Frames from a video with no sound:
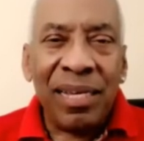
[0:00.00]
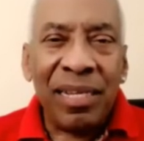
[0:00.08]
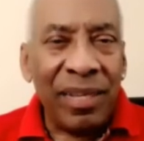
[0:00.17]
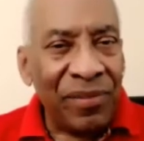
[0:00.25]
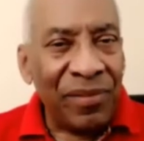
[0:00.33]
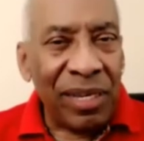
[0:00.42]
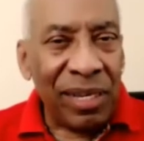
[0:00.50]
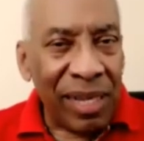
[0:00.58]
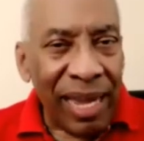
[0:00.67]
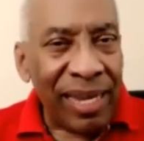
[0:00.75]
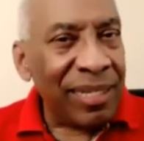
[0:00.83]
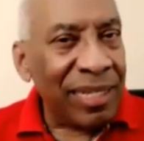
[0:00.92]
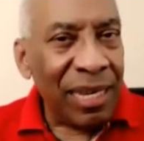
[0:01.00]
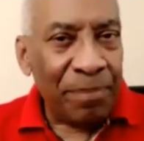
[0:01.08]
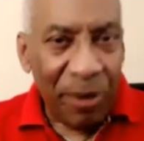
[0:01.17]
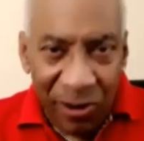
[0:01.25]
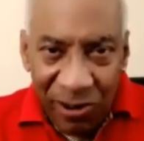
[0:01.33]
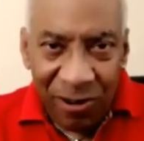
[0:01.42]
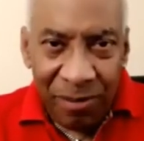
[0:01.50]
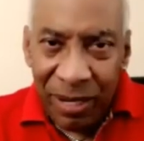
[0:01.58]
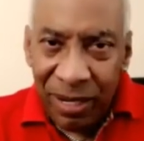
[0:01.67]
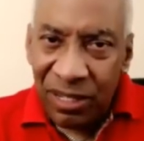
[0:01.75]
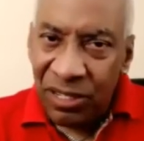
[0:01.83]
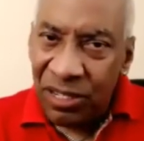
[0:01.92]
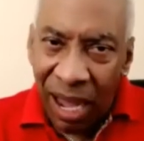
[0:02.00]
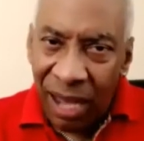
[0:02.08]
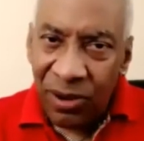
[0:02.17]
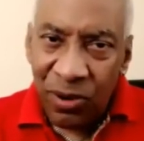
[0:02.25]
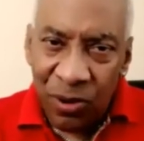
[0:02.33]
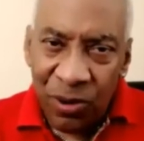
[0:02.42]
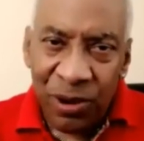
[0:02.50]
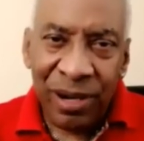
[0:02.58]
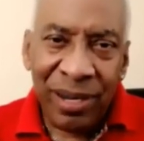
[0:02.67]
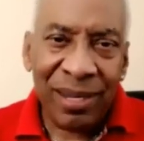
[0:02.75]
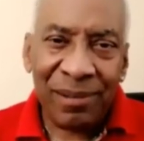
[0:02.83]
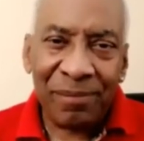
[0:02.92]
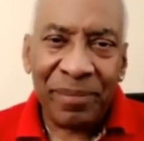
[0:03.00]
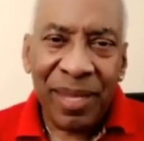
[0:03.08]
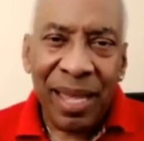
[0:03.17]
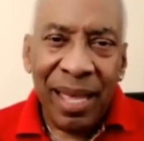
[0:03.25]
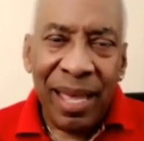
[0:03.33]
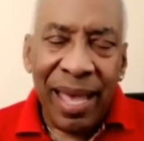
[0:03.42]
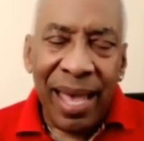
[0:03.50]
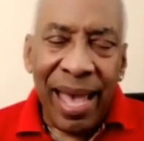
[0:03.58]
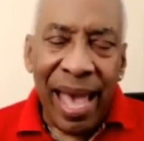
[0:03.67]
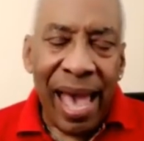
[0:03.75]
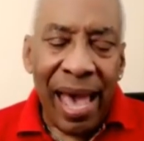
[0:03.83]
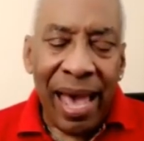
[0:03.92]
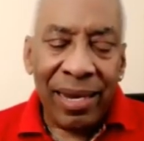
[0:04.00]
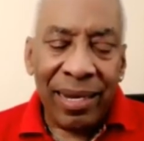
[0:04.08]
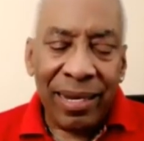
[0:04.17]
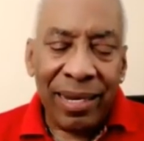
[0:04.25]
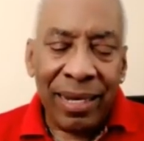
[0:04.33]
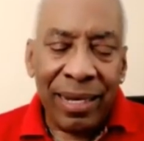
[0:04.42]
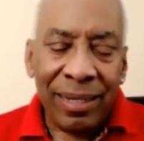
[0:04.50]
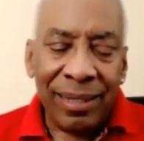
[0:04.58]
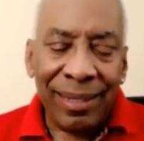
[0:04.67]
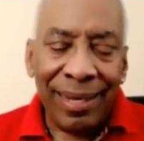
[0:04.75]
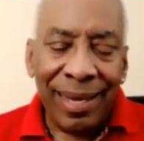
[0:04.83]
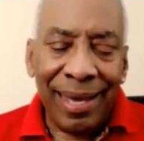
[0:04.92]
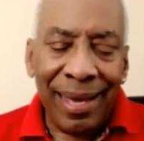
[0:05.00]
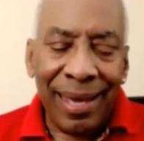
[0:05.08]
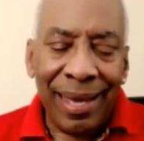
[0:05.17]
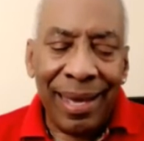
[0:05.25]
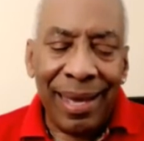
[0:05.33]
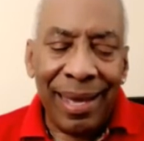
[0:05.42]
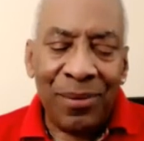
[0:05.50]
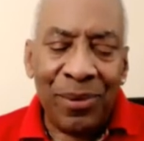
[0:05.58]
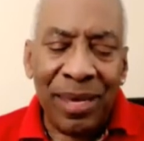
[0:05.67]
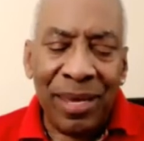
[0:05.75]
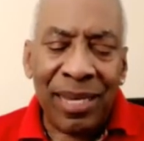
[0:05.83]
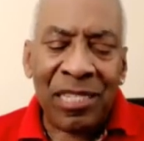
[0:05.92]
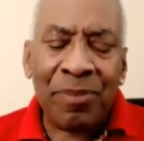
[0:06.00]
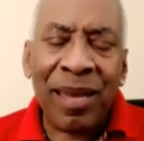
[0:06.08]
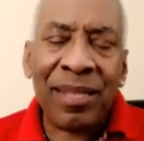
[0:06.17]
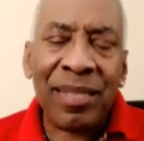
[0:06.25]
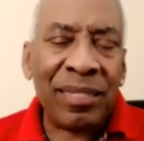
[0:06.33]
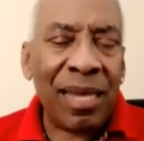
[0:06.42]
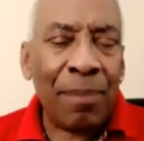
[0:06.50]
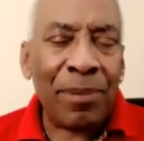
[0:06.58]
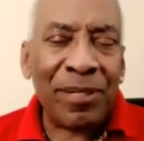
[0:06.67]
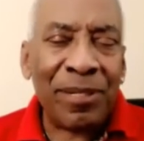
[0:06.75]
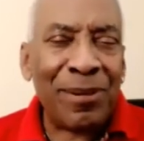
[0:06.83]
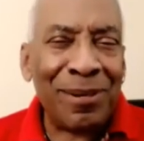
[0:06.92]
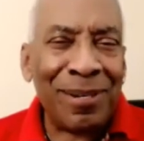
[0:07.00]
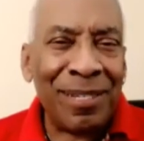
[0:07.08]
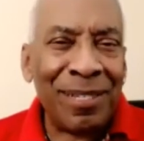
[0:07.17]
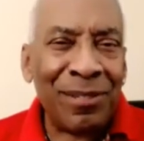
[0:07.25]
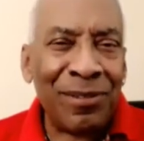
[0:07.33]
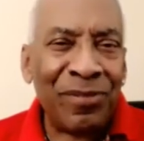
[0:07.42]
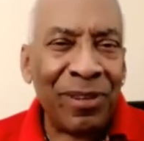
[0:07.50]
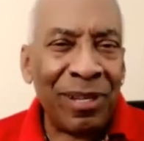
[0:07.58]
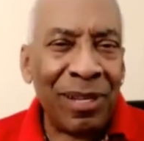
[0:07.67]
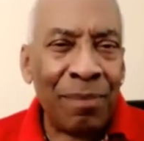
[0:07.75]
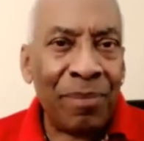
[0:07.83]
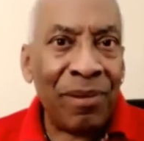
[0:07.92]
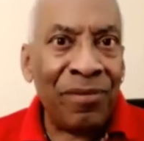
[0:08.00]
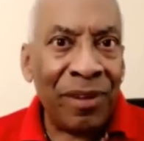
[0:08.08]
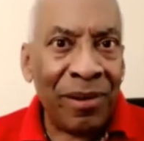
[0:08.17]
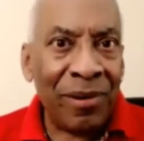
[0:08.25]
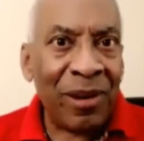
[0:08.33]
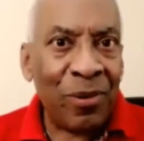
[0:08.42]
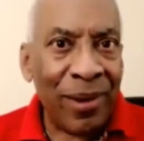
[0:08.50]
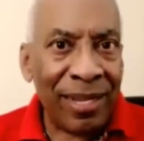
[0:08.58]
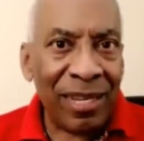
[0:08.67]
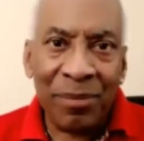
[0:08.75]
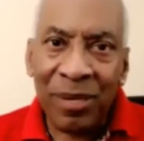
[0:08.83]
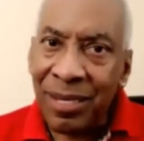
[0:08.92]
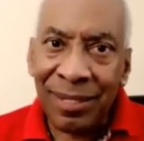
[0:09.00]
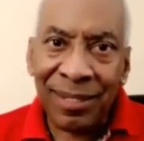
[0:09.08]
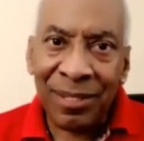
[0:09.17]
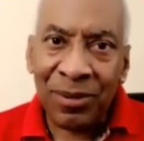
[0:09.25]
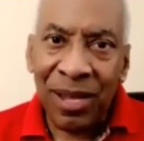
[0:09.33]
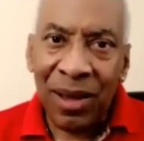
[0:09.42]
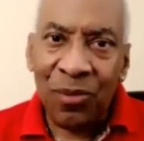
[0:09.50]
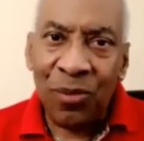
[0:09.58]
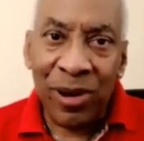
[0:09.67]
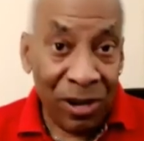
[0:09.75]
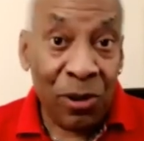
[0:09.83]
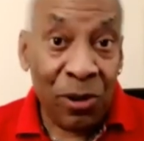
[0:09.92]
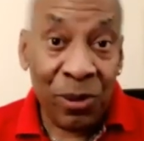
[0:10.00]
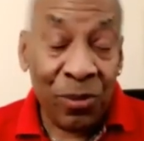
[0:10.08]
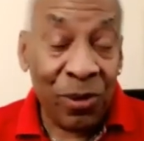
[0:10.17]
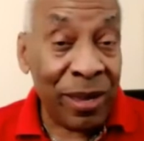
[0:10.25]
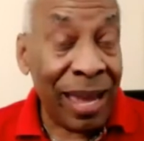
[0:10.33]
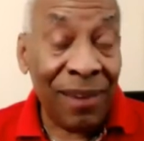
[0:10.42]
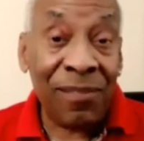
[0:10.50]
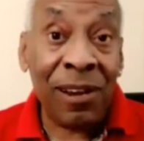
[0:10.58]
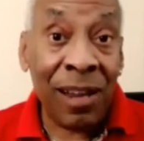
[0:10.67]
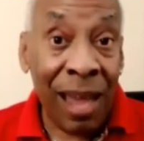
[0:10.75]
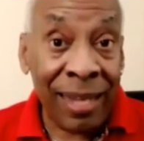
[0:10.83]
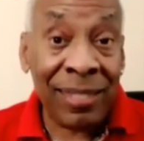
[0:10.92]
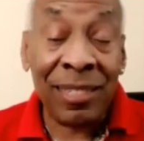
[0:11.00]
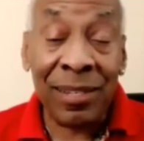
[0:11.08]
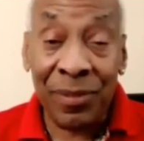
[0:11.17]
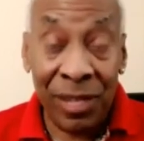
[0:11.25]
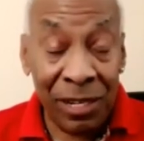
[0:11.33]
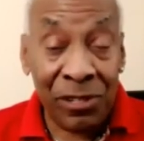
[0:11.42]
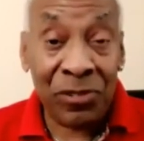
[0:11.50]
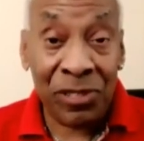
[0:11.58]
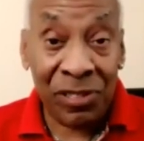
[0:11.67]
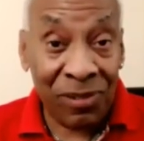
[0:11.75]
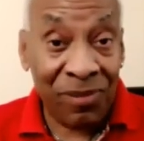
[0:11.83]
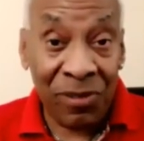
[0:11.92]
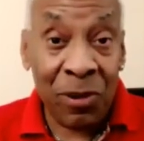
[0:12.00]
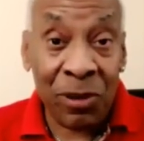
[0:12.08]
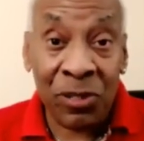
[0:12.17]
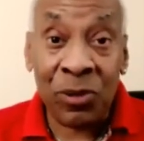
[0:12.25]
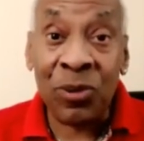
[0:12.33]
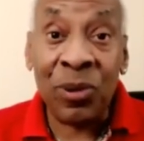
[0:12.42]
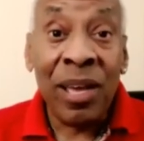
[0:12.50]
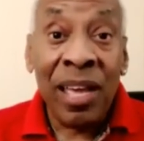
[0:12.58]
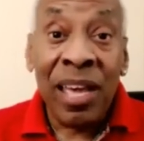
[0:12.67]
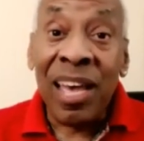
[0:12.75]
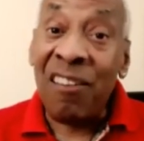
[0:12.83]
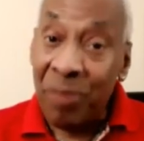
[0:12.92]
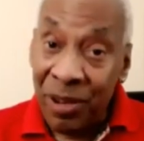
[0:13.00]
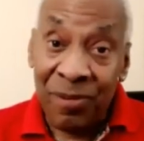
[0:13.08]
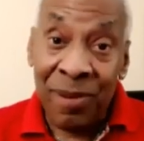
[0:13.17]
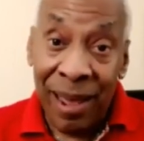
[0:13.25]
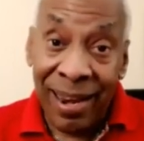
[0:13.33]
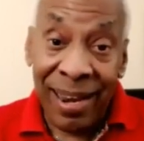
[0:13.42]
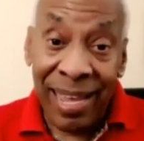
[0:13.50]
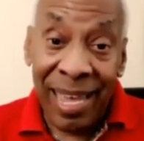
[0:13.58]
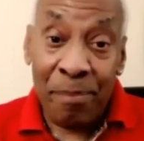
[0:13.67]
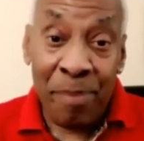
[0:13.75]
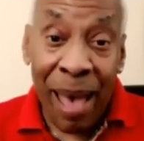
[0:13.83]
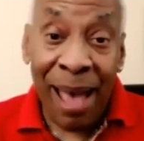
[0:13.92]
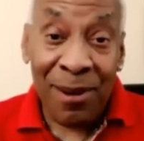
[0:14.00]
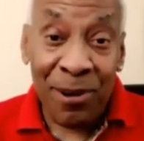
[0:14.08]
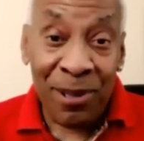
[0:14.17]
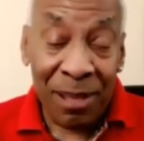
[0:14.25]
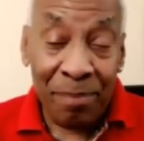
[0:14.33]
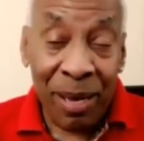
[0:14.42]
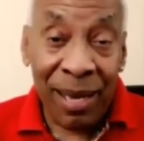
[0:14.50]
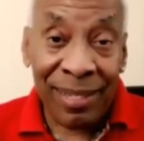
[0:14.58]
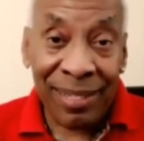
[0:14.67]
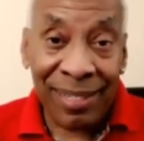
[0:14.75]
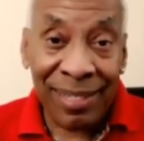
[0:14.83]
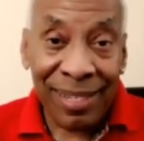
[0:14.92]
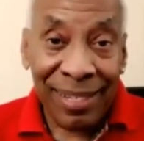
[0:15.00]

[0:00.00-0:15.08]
livinglegacypilgrimage.org. And we expect this opportunity to fill up very quickly, because we know that we have lots of interest from folks who have been ready to get back on the bus